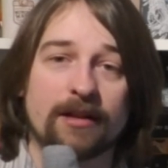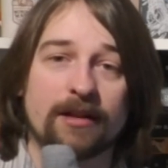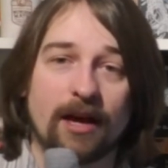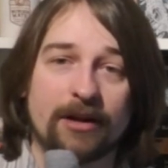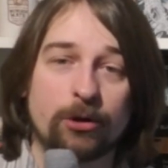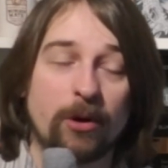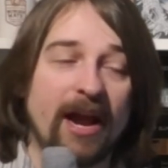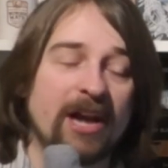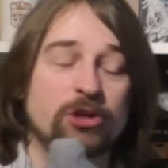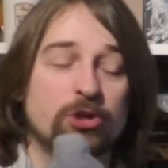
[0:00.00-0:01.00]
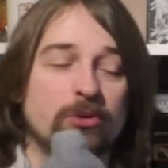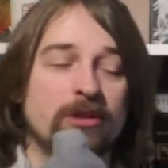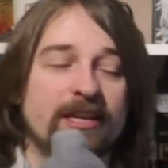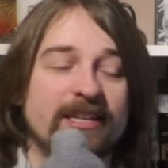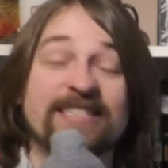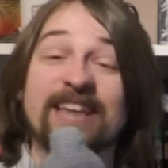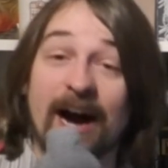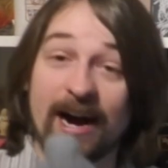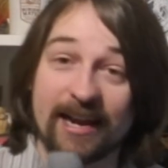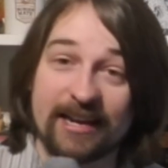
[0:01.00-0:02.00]
Line who actually
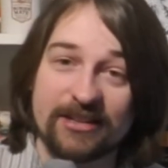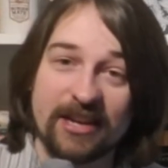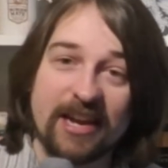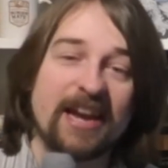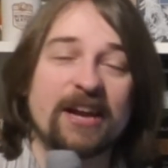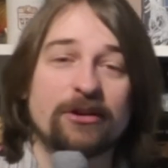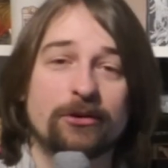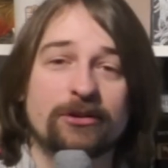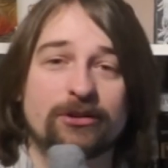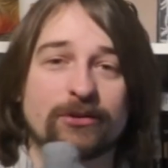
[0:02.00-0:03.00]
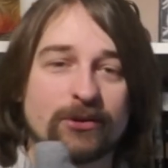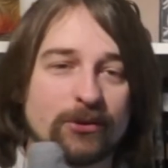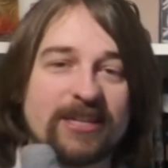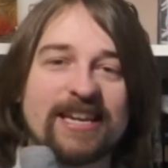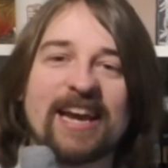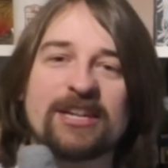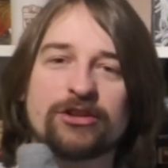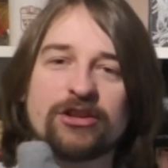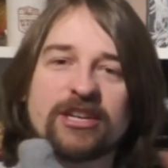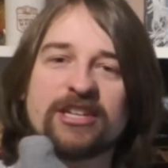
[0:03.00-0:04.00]
died in order to
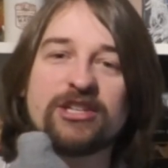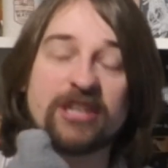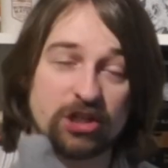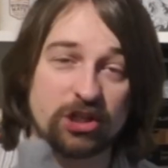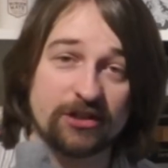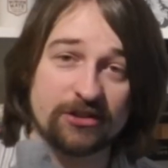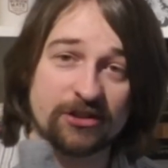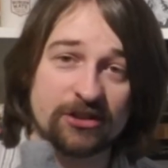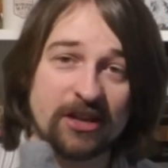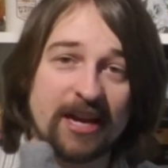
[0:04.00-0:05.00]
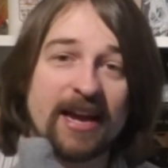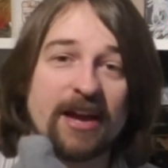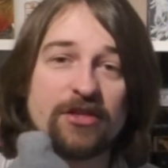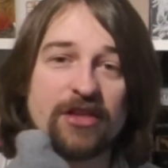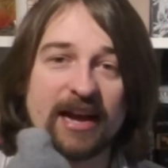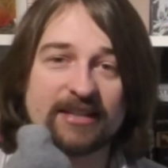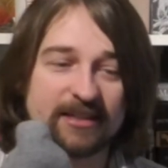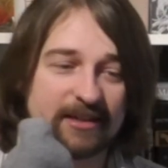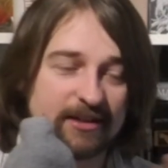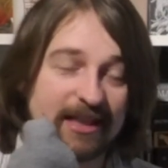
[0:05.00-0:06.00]
create the conditions that
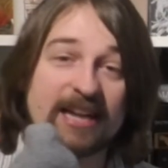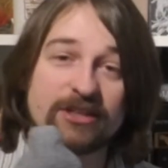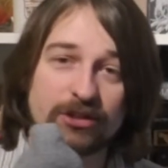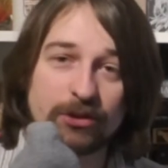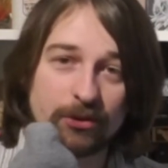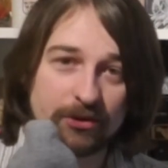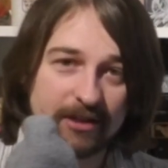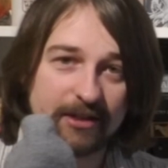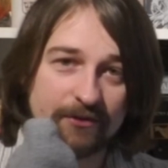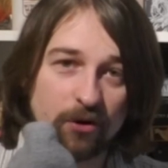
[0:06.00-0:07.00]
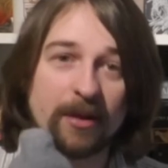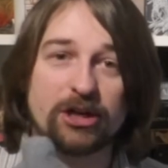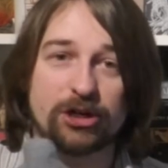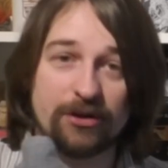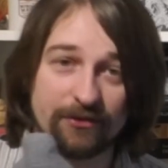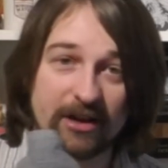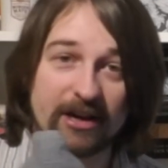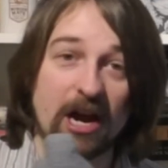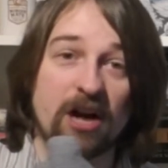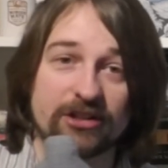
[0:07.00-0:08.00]
uh, led to the formation of the
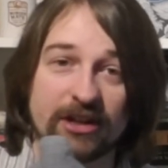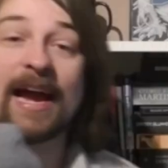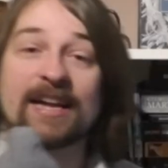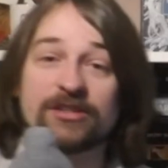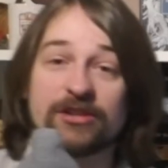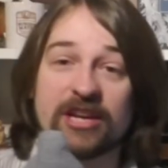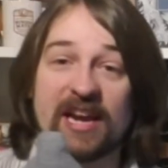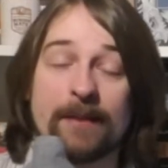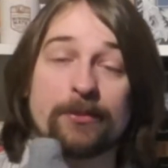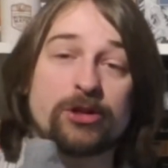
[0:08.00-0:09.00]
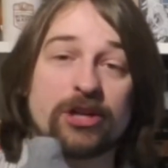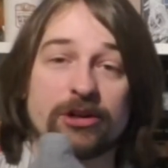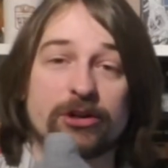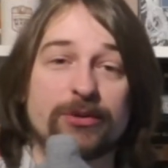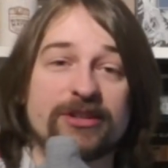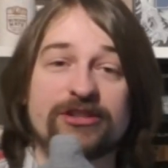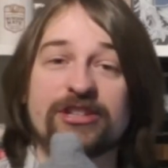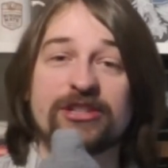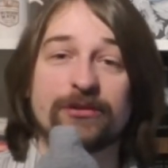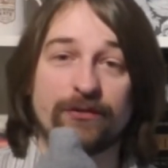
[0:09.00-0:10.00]
Hecata, and the Capuchin, who is
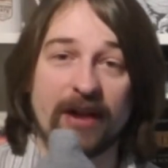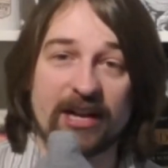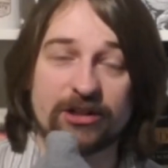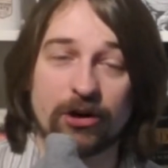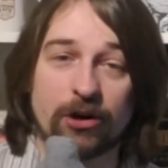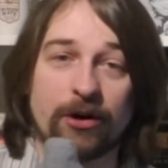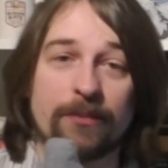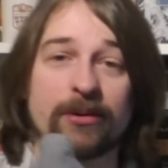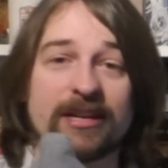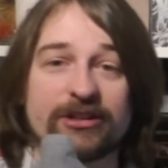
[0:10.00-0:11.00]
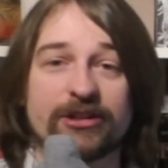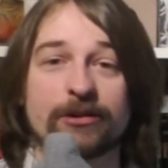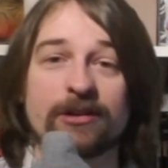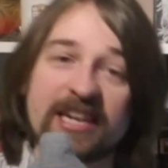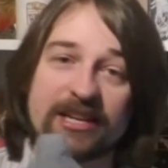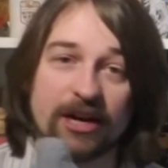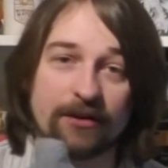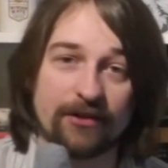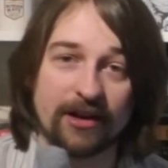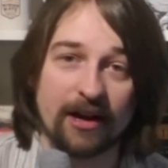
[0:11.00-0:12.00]
the de facto political leader of the